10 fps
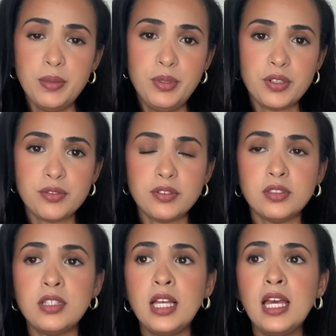
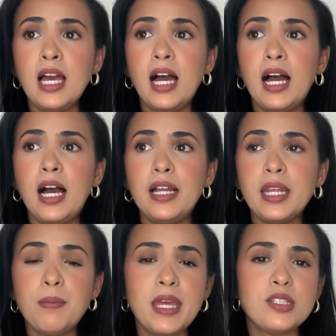beautiful, and it
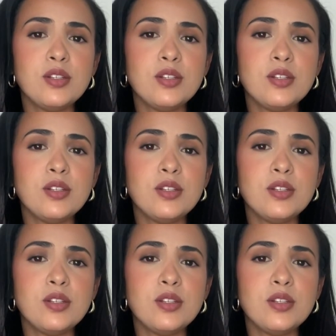makes you